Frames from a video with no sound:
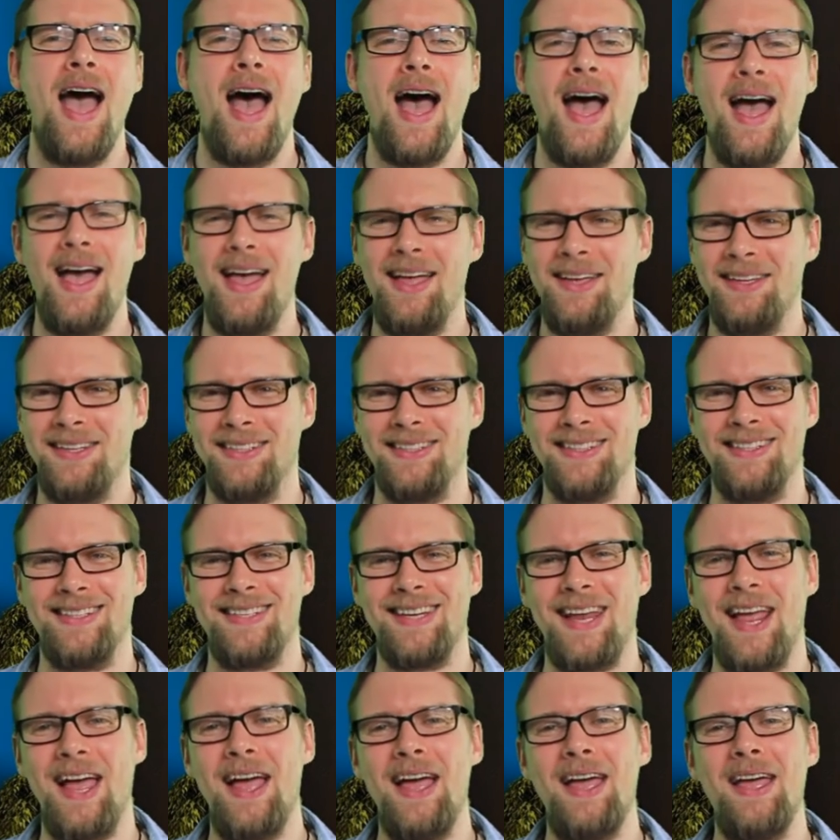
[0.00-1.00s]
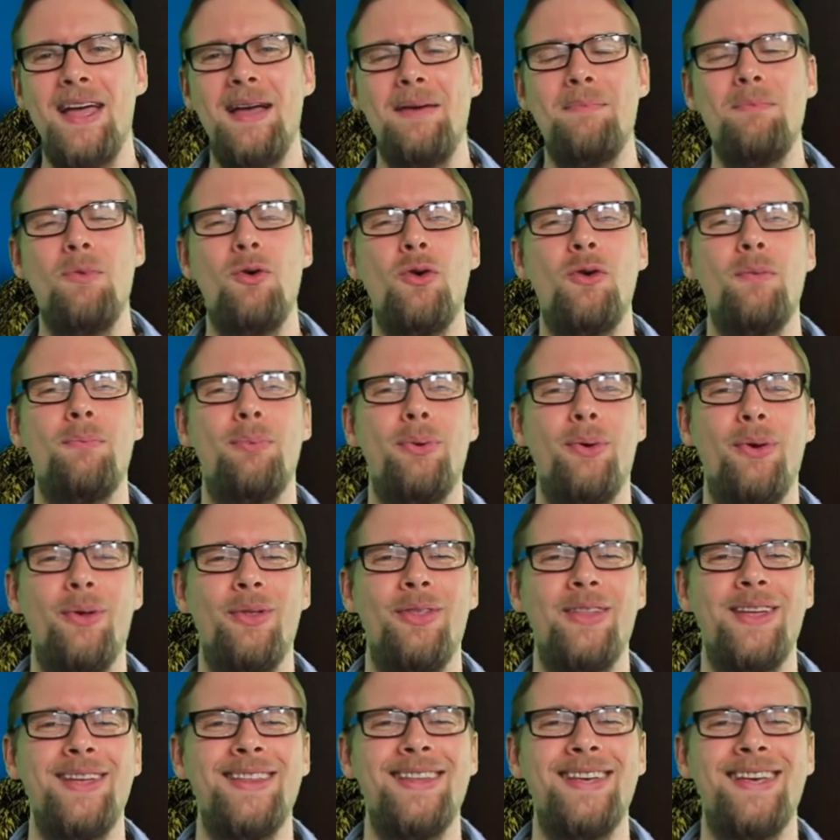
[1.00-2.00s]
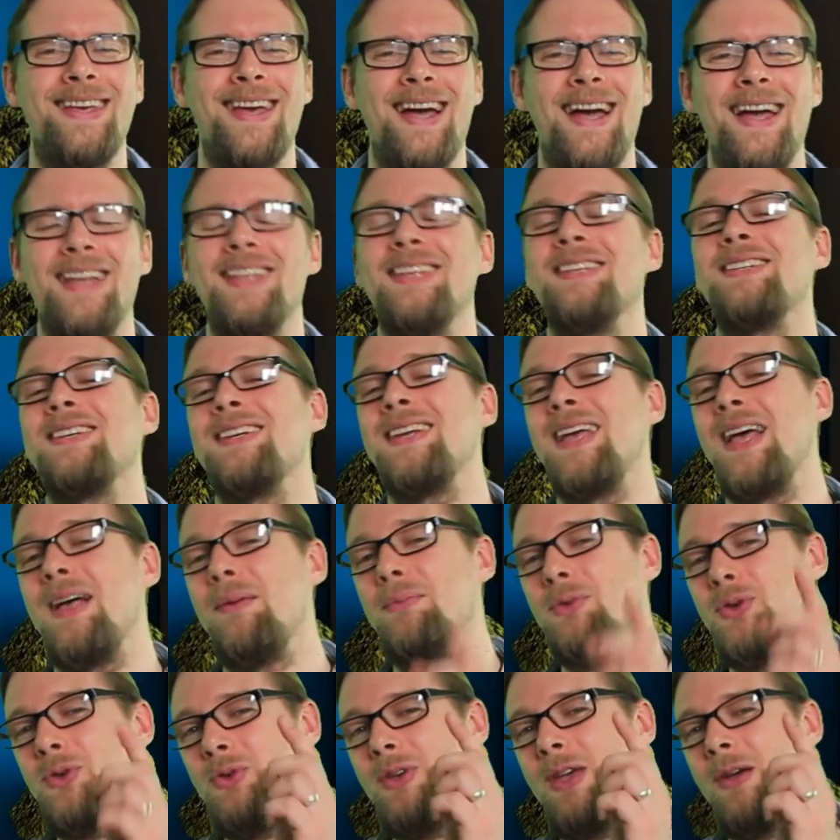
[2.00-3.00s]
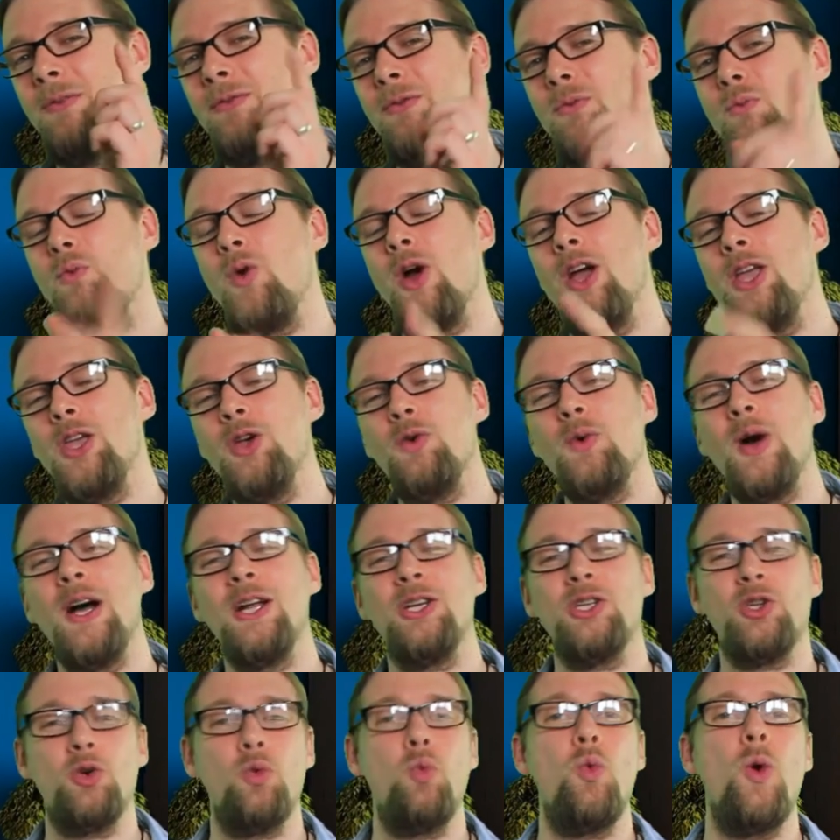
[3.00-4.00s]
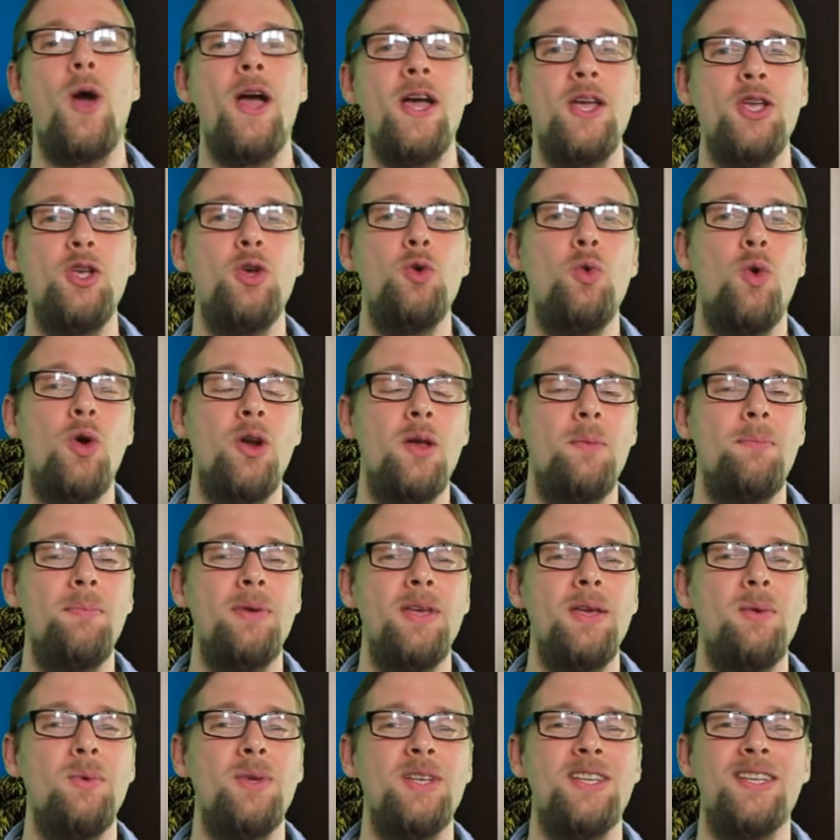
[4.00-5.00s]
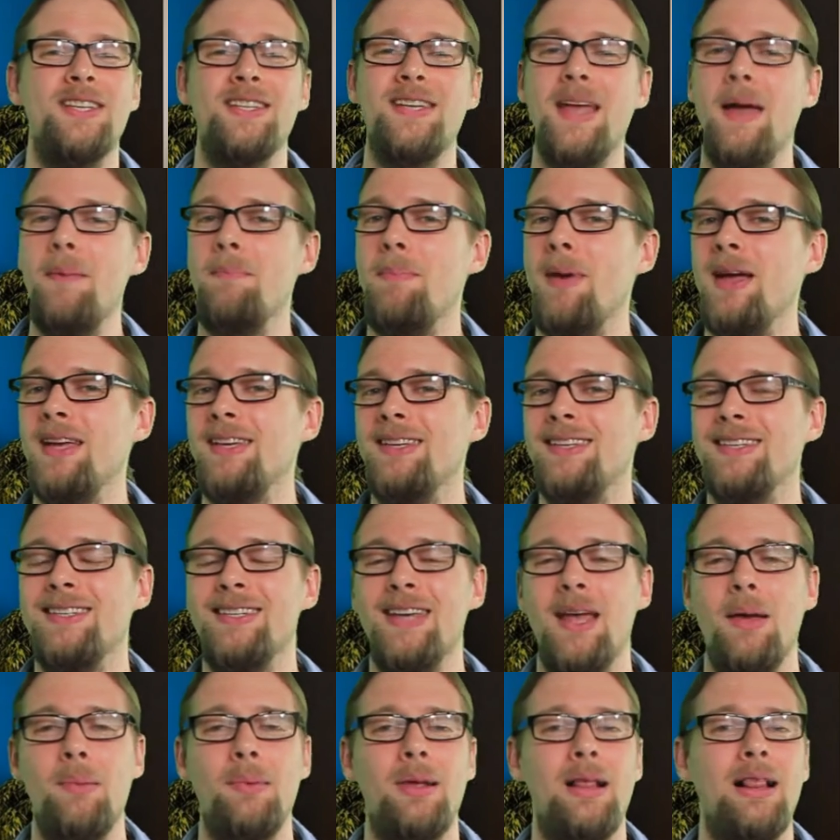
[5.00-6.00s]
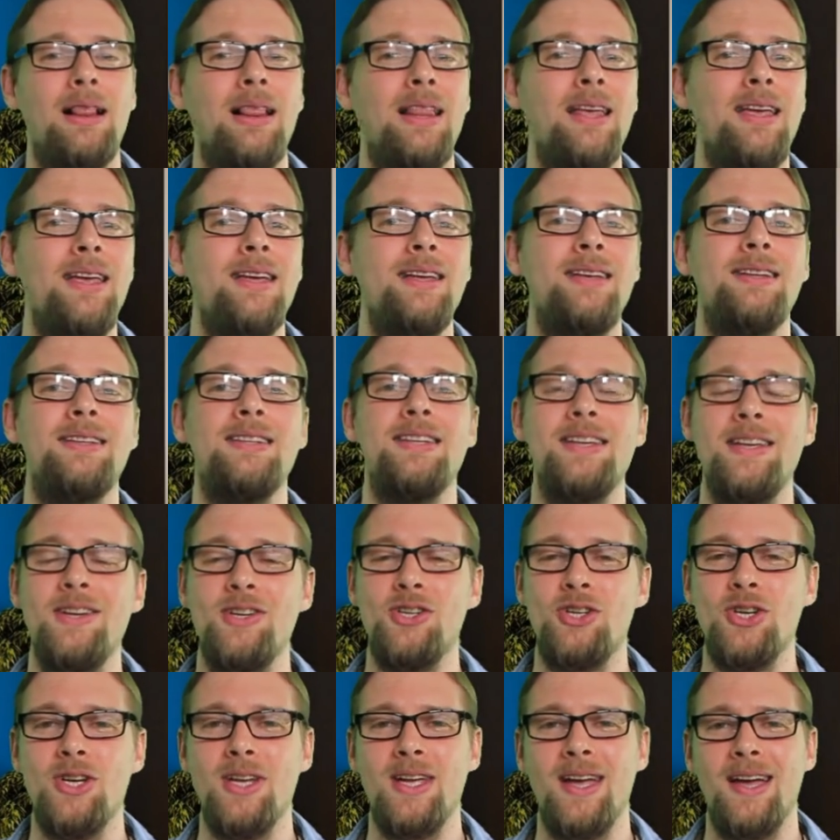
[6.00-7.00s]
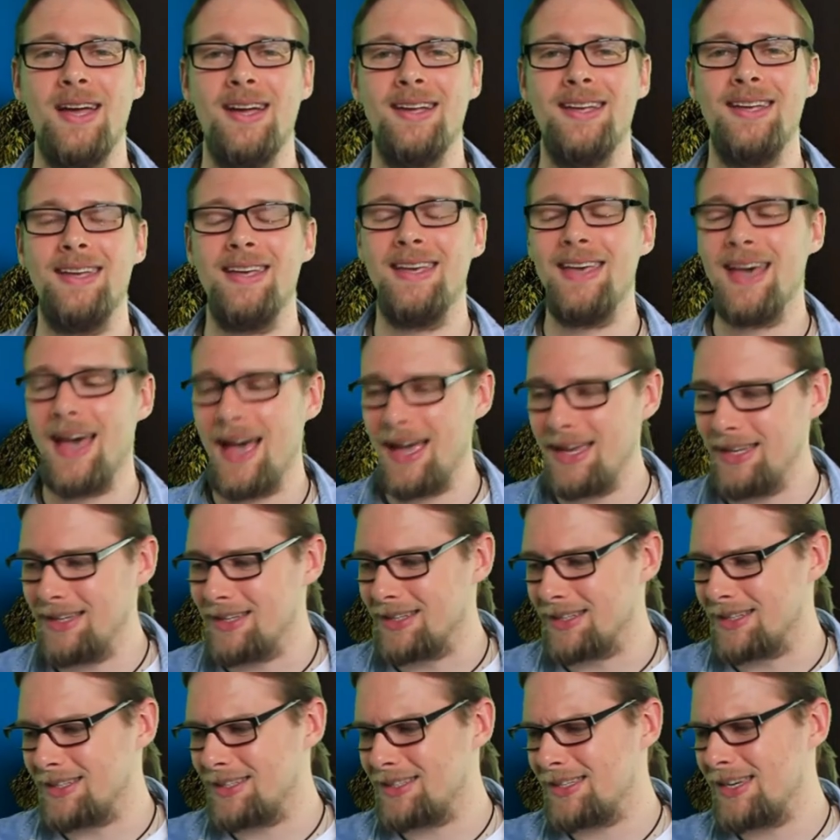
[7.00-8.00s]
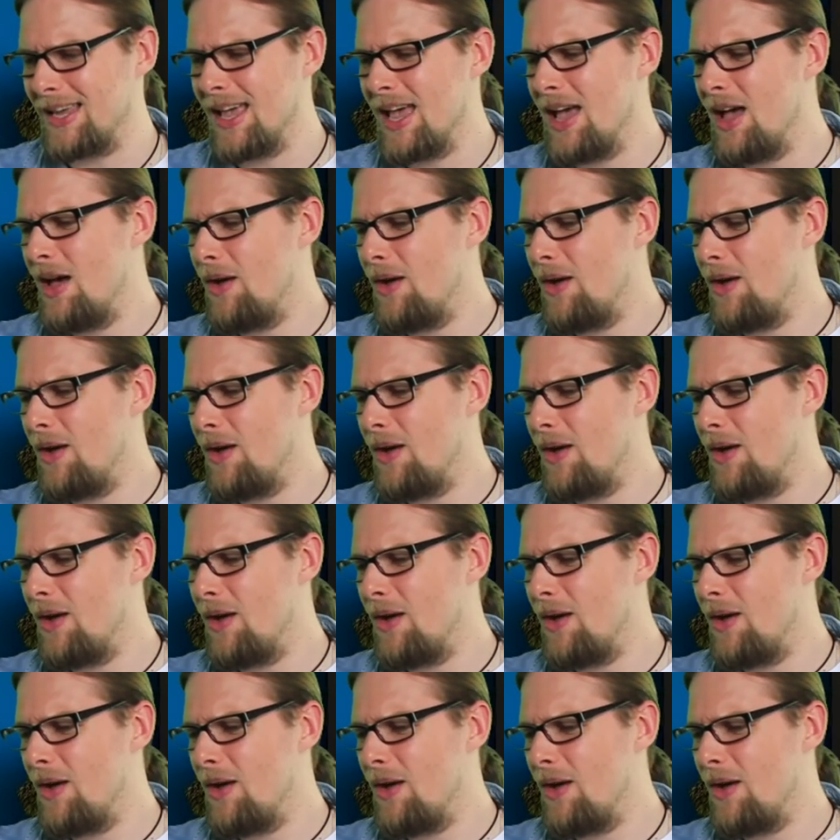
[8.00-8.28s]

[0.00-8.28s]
And I am, more importantly, the guy that's going to help you get from where you are to where you want to be with step-by-step clear teaching and guidance.